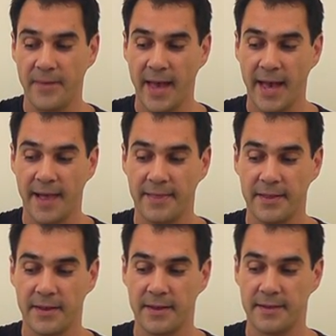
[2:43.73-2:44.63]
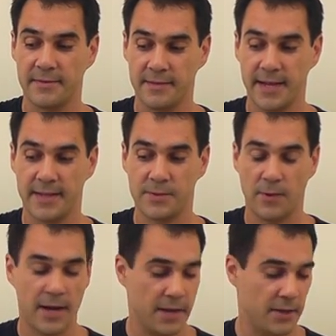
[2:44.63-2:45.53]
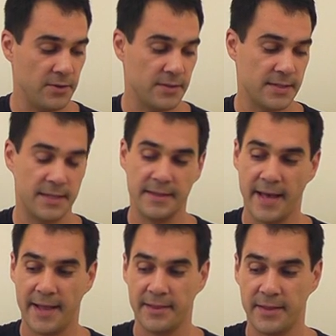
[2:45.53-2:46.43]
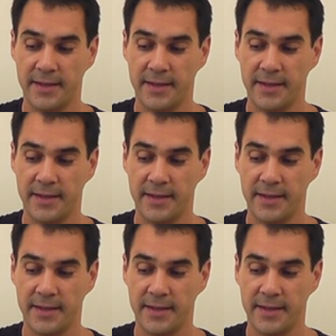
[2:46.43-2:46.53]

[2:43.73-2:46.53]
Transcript: and that's why you'll see that